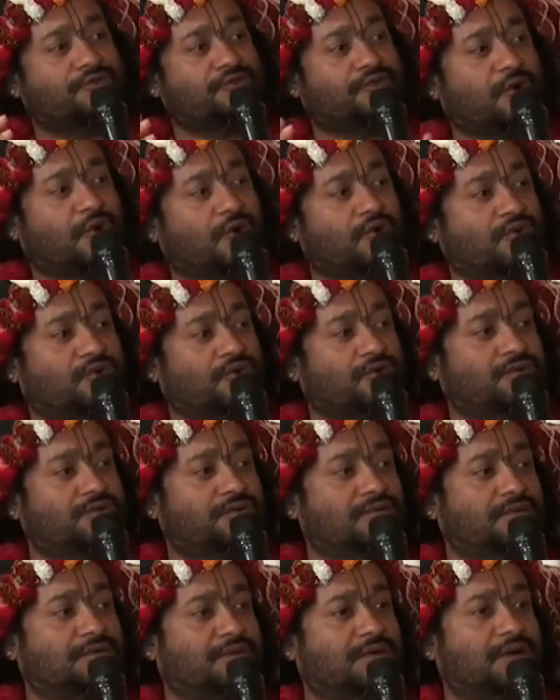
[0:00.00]
follow
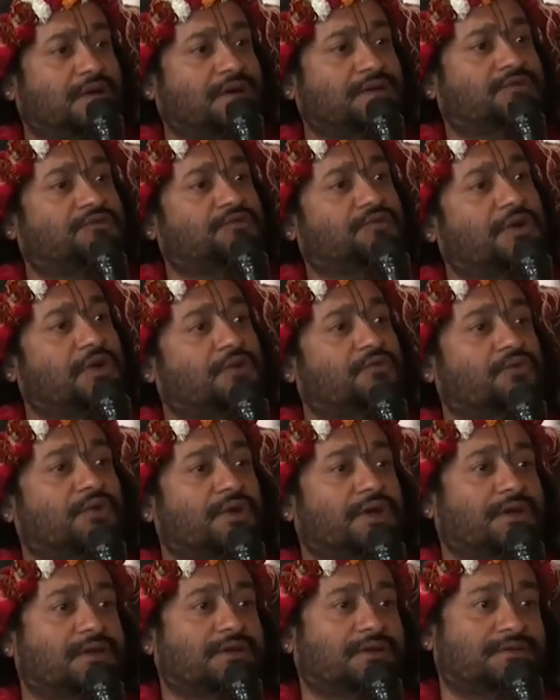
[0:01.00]
in three
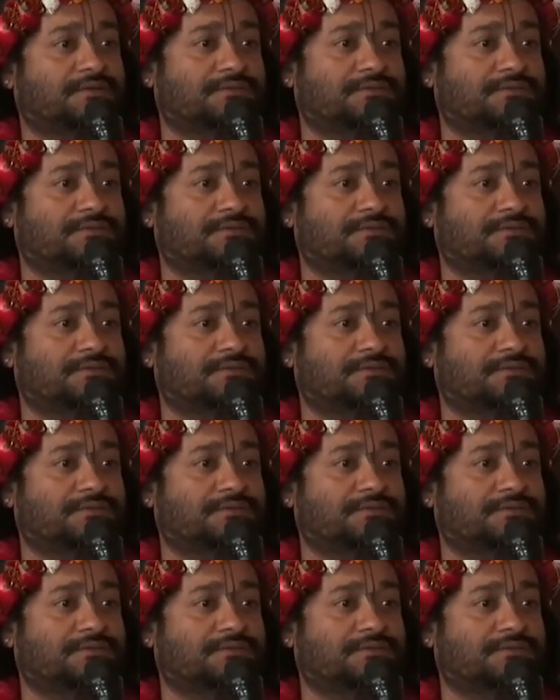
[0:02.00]
ways.